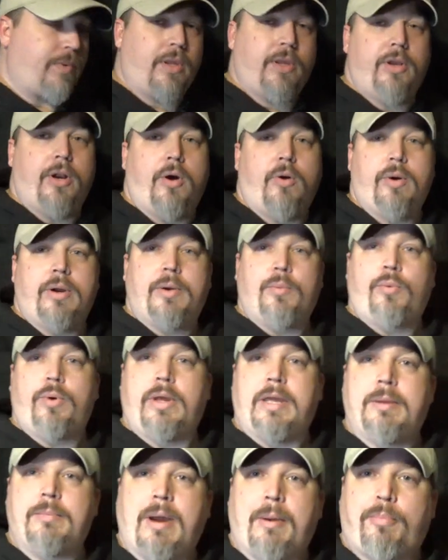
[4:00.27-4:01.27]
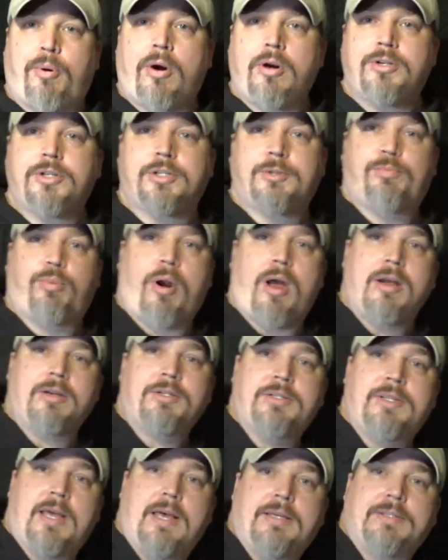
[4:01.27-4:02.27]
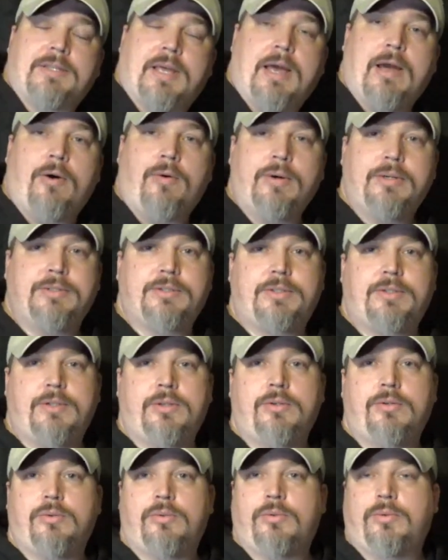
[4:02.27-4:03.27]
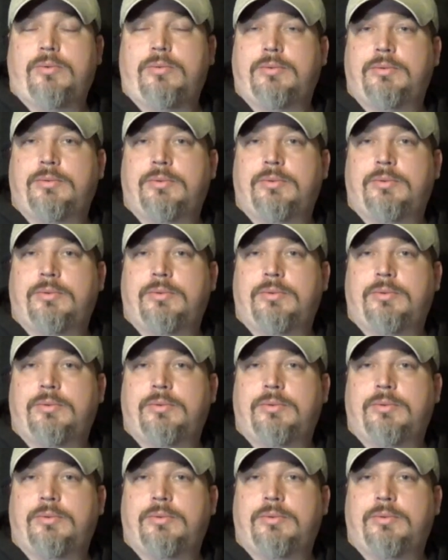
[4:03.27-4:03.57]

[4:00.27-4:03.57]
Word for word: you know in, in my purchase process I always do